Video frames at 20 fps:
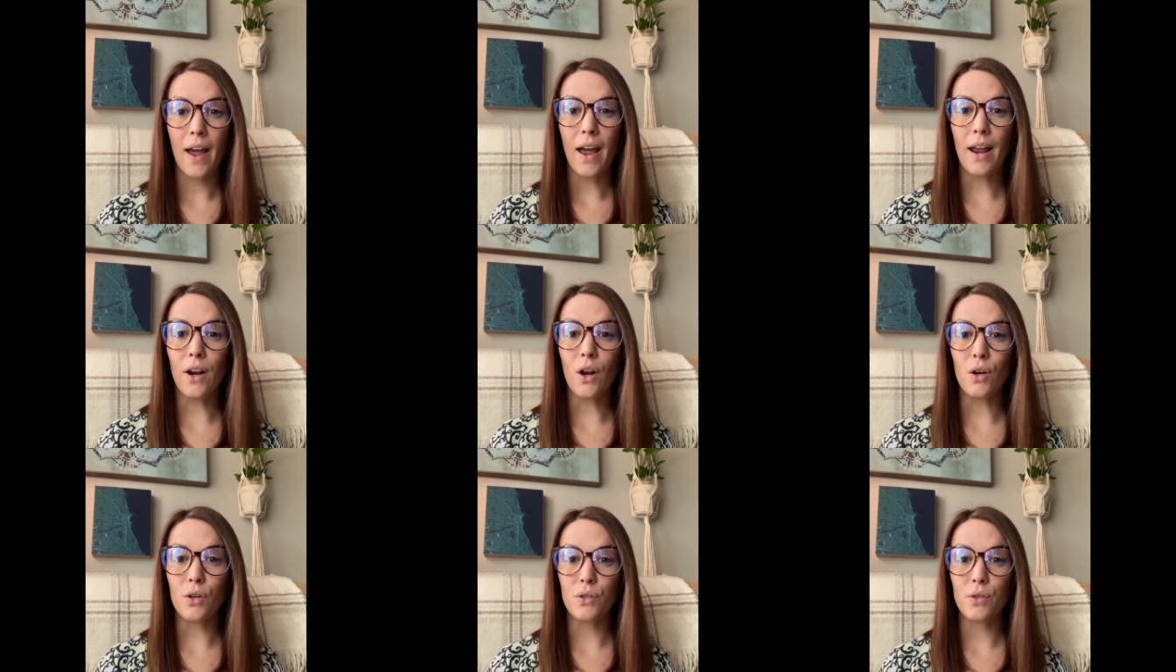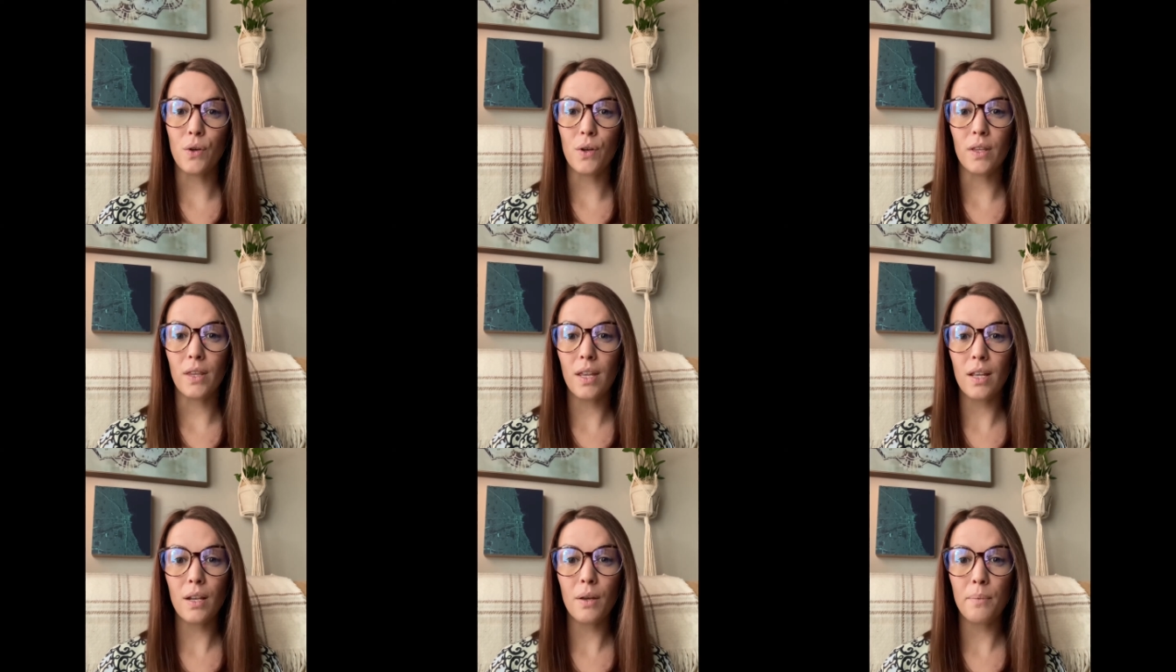and also a
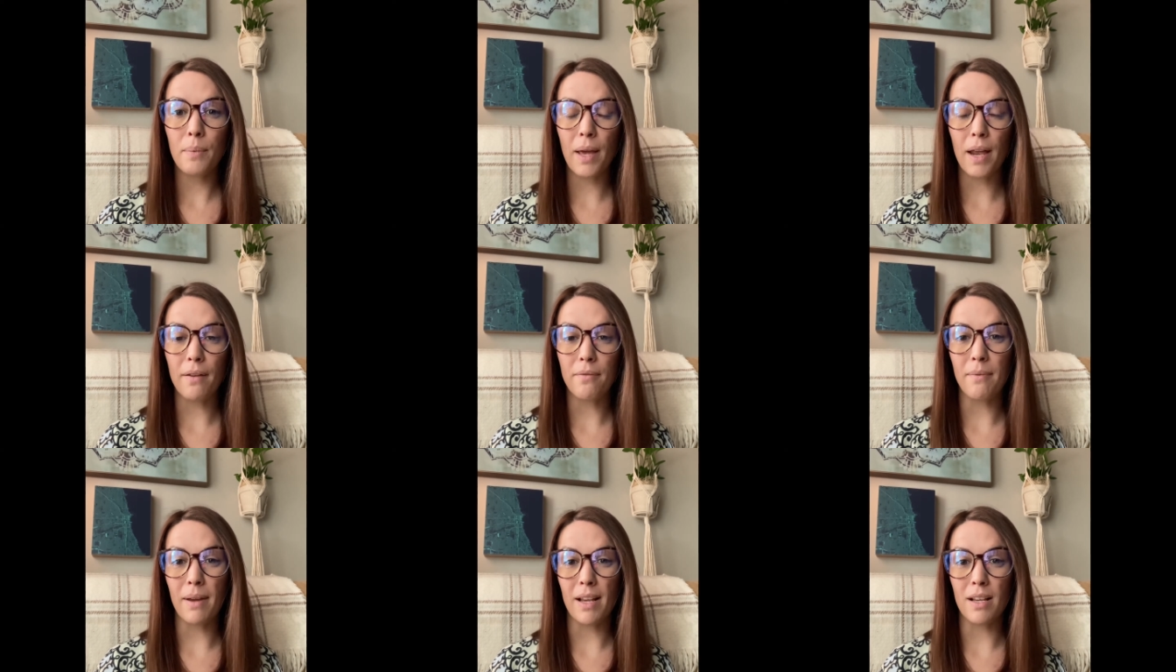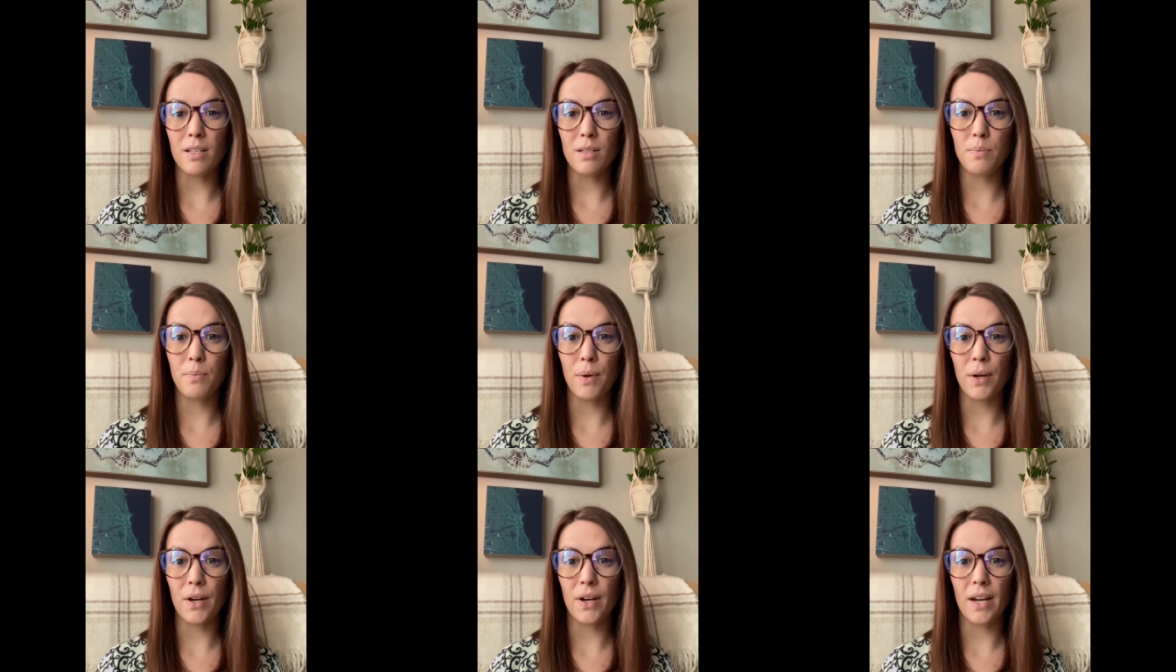little bit of my
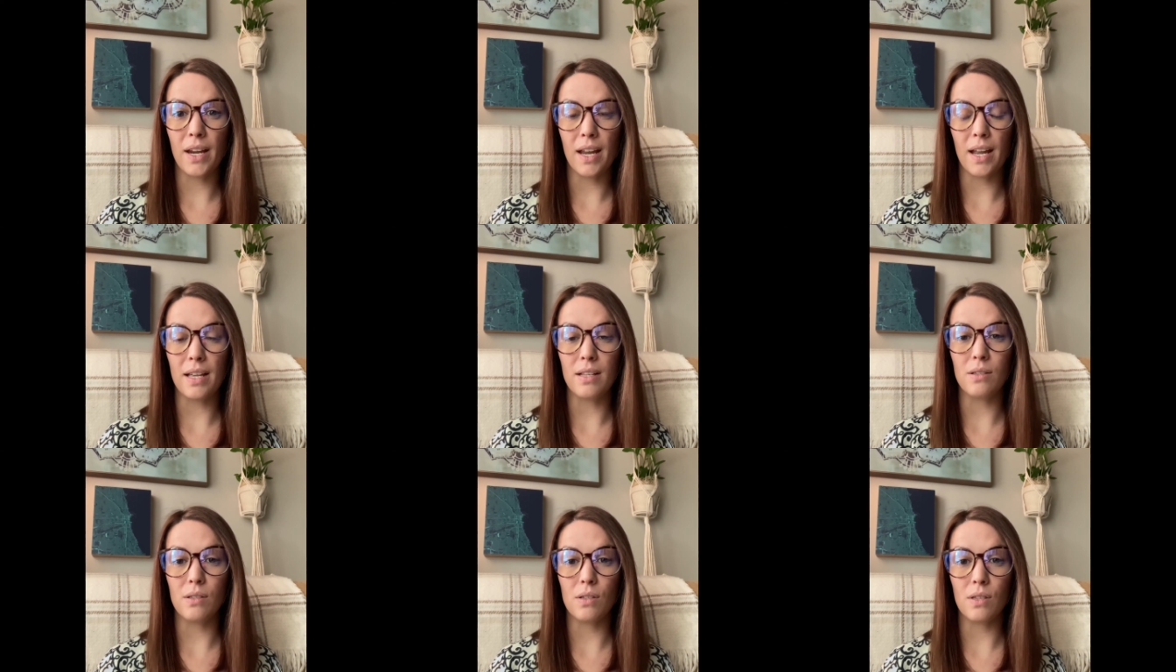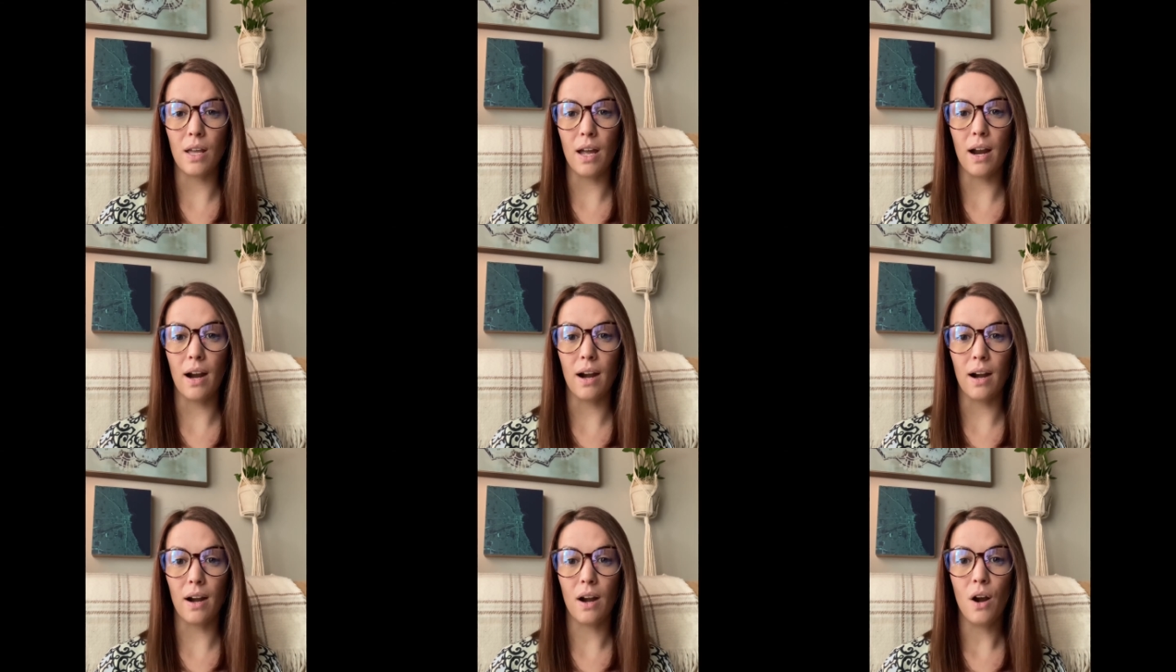experience
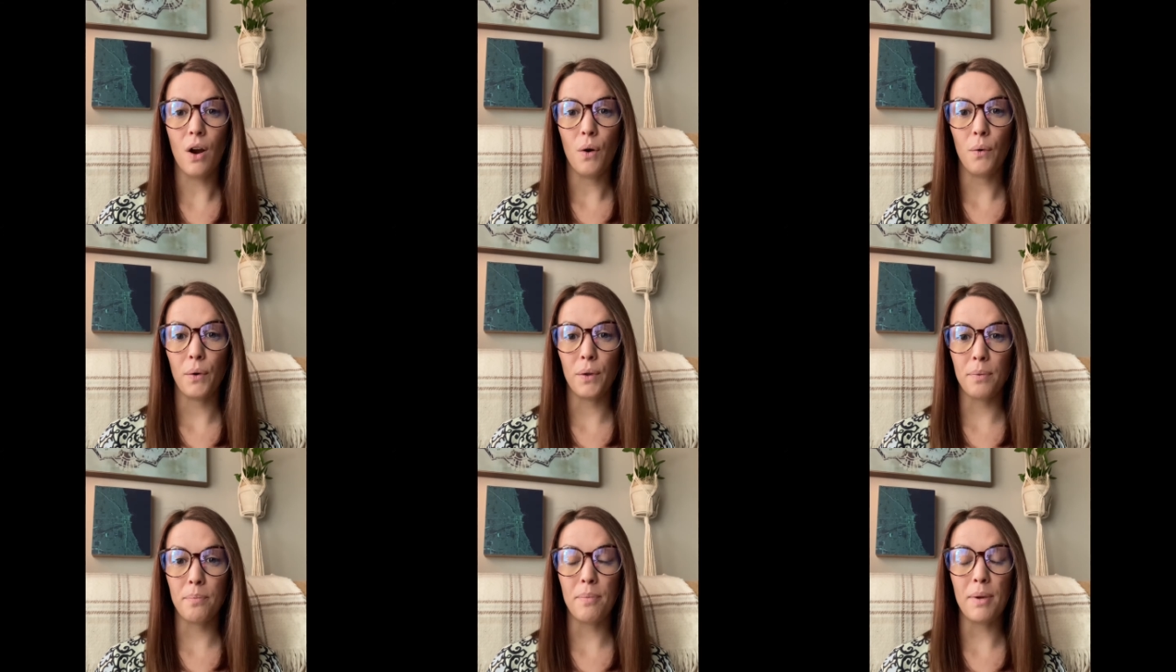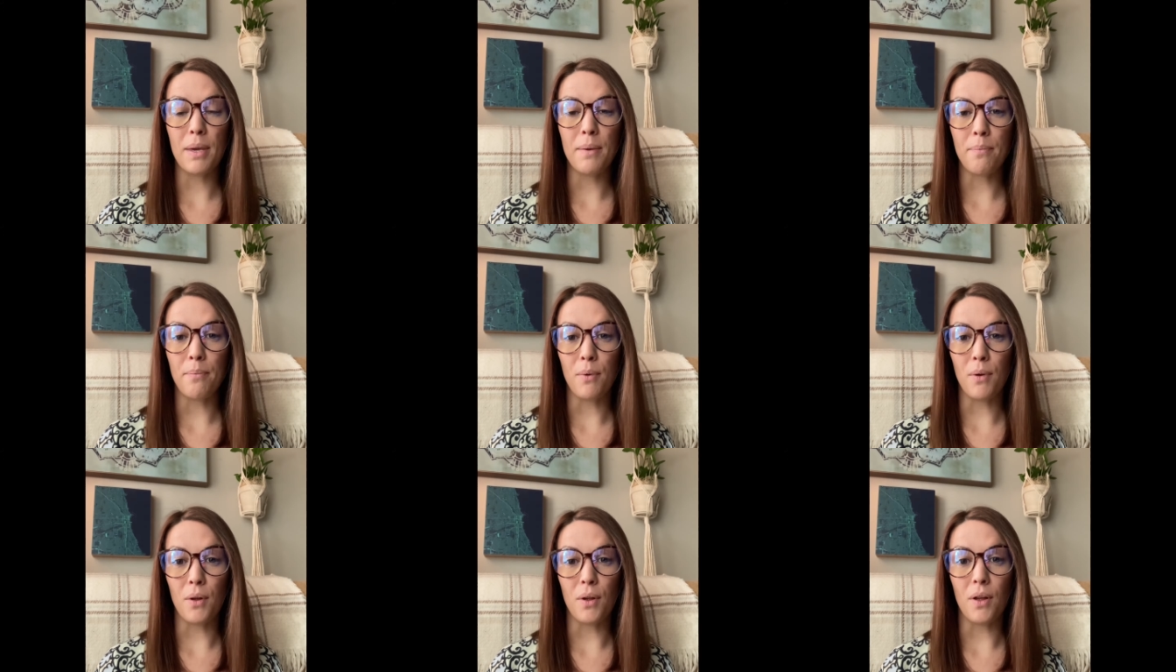there with
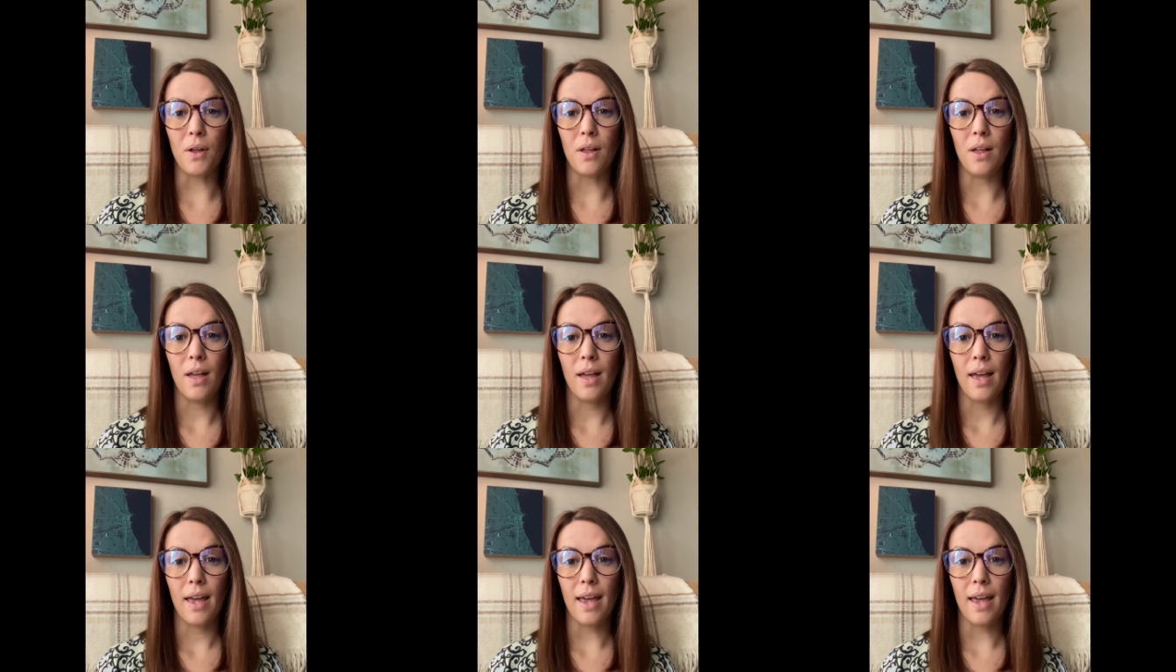people